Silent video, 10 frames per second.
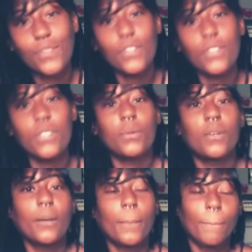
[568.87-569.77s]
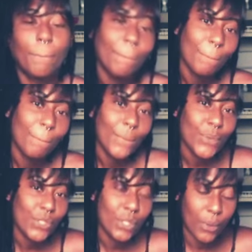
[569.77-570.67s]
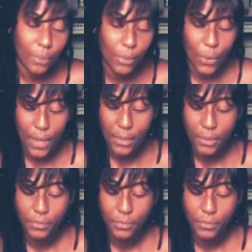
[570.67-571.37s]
You see where I'm going?